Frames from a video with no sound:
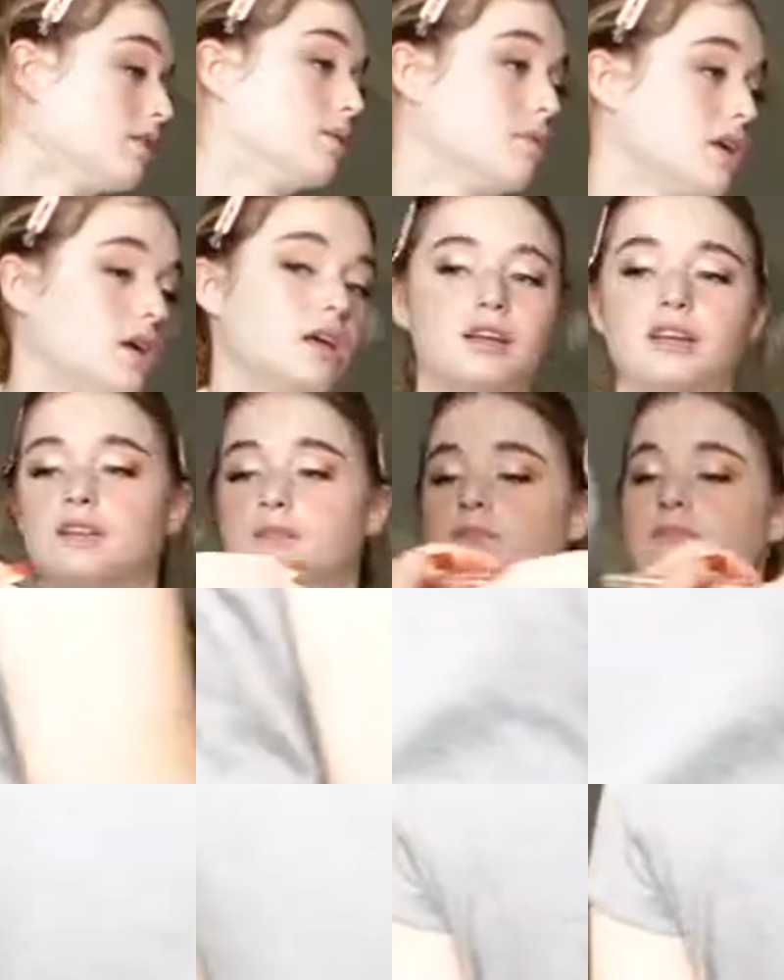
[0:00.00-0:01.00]

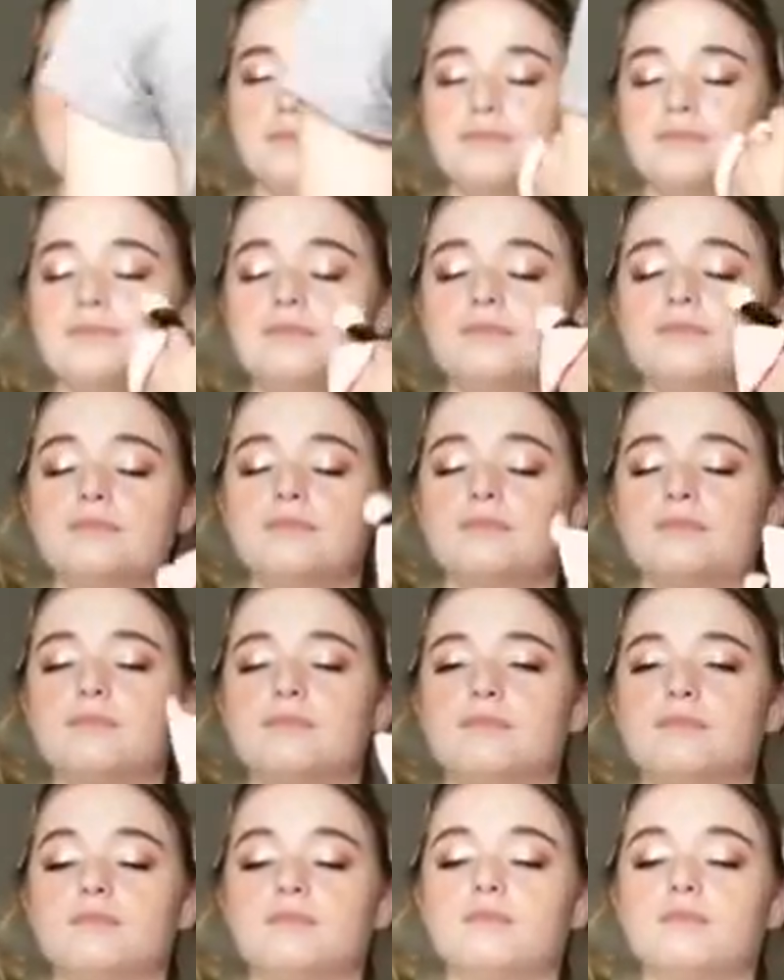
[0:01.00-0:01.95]
[no speech]